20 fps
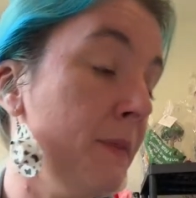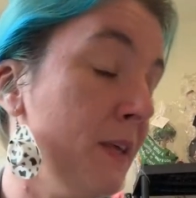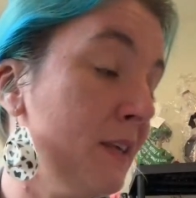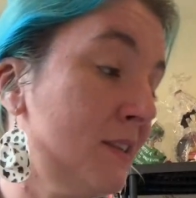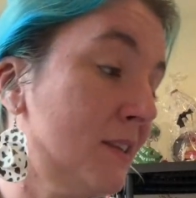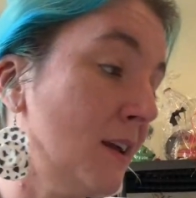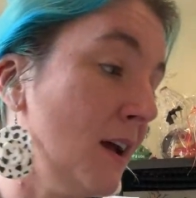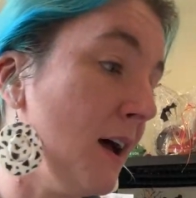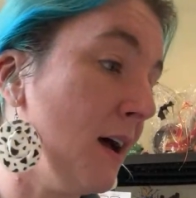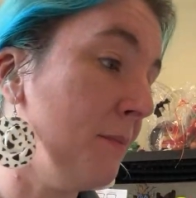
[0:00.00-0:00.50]

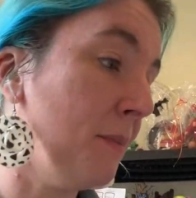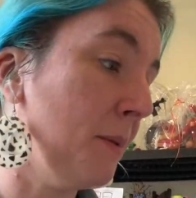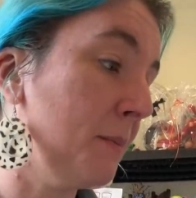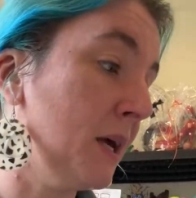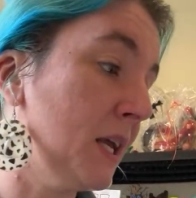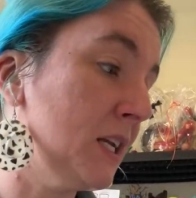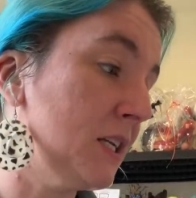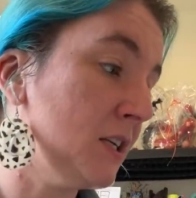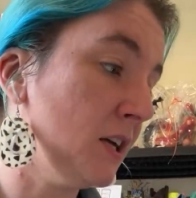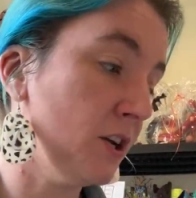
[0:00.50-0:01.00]
This time I'm
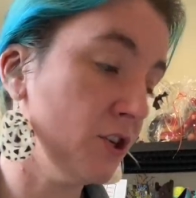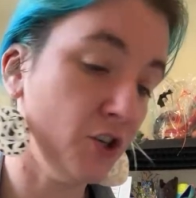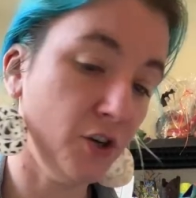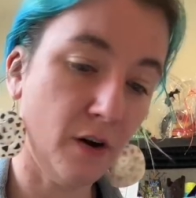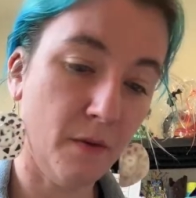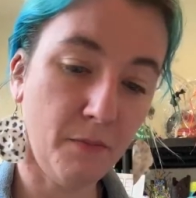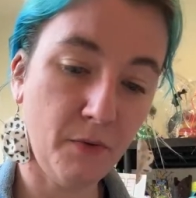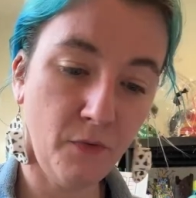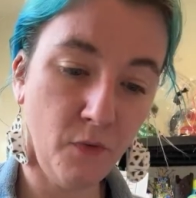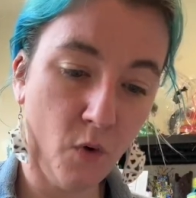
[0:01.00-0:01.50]
going to touch
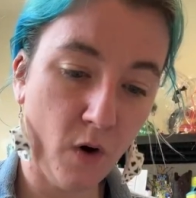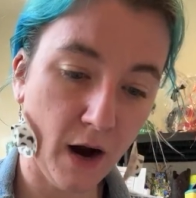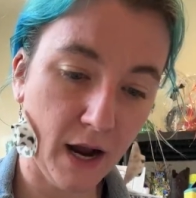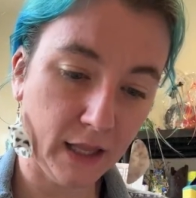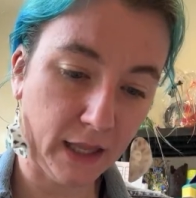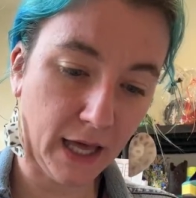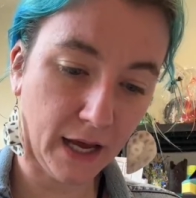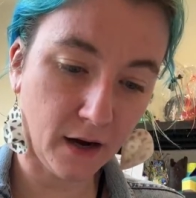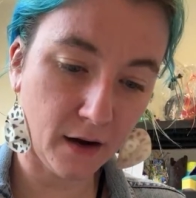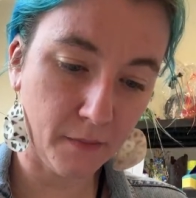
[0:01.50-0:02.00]
her up before
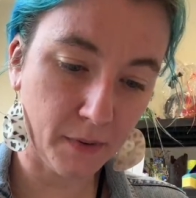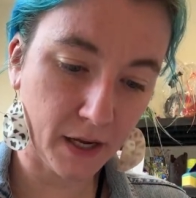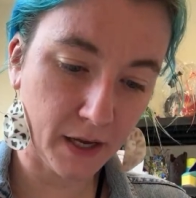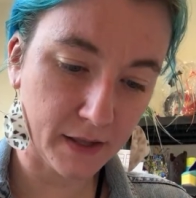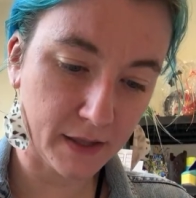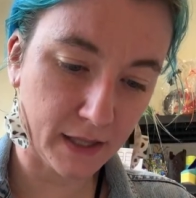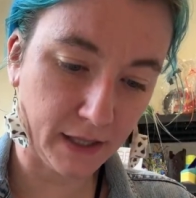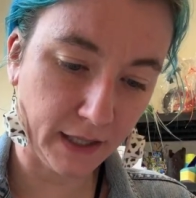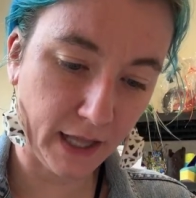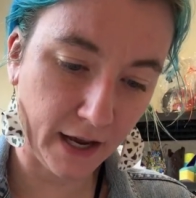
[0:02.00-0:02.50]
I letter
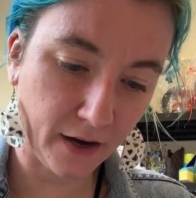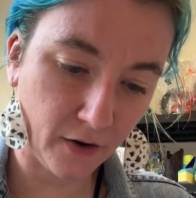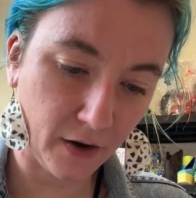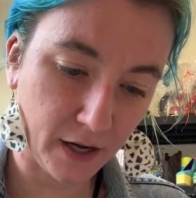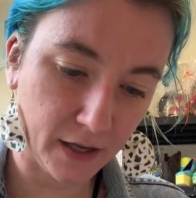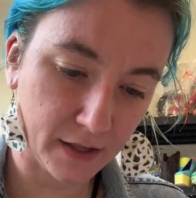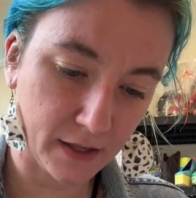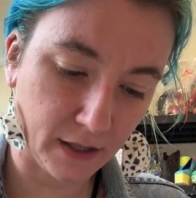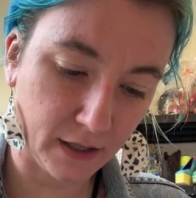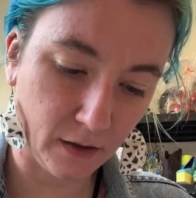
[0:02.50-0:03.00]
because the
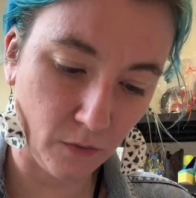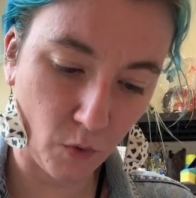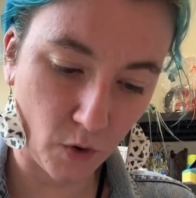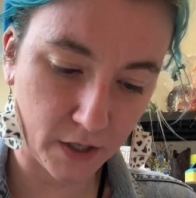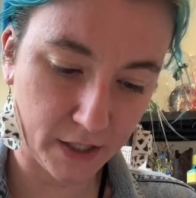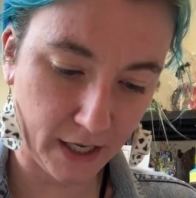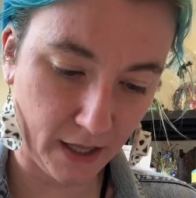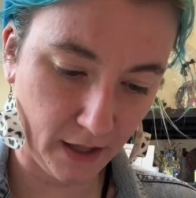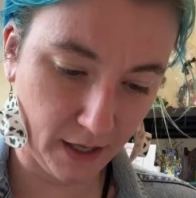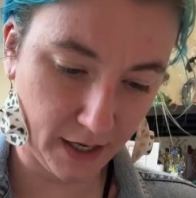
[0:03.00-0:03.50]
lettering is a little
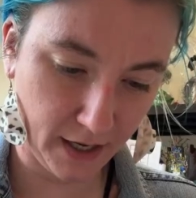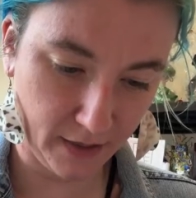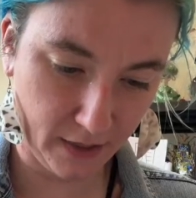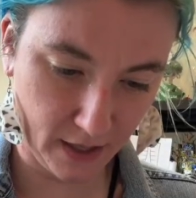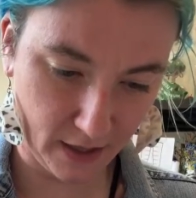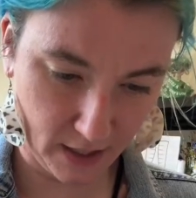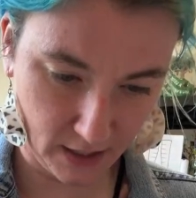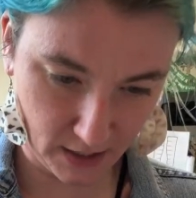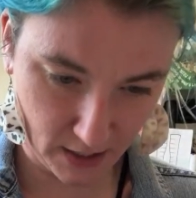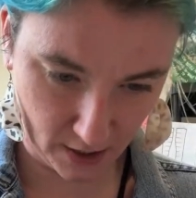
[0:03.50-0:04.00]
more delicate
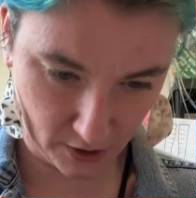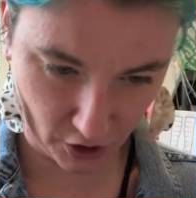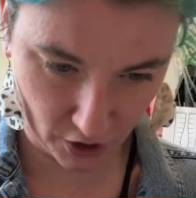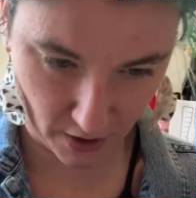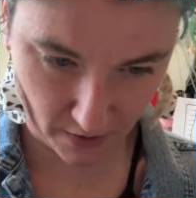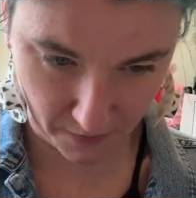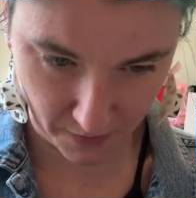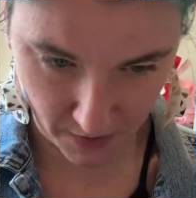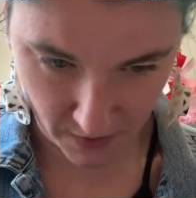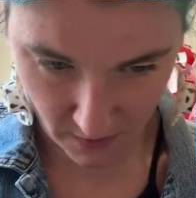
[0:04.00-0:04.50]
than the touch
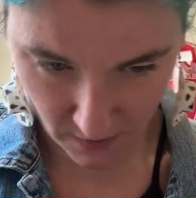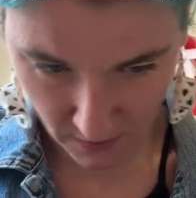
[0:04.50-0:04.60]
up.